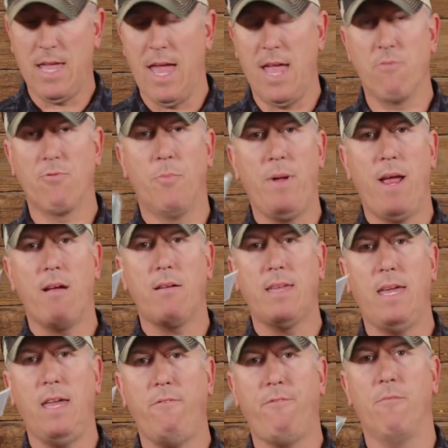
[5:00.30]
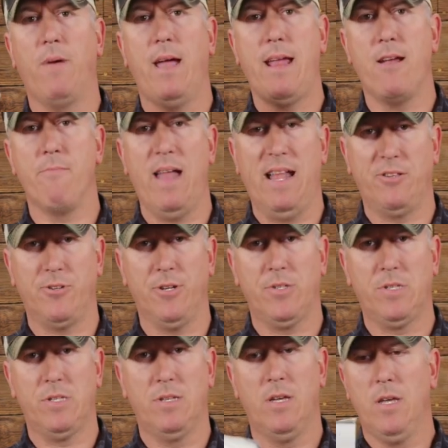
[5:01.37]
a repair kit for my air
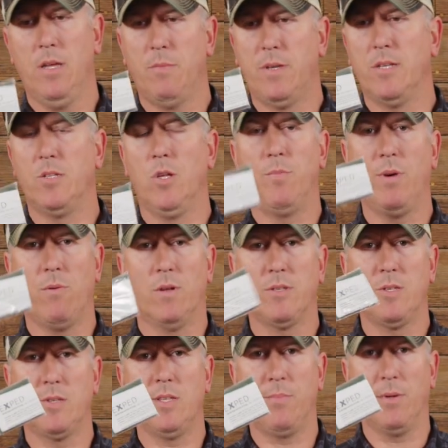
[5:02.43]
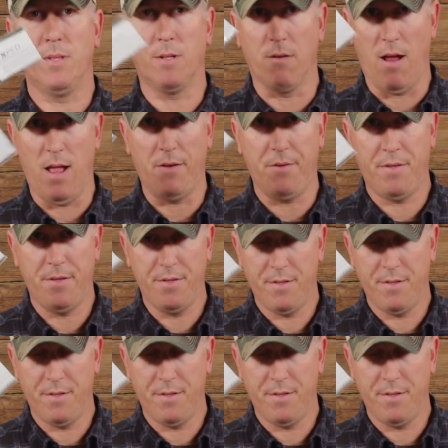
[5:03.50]
mattress because nobody wants to sleep on the ground.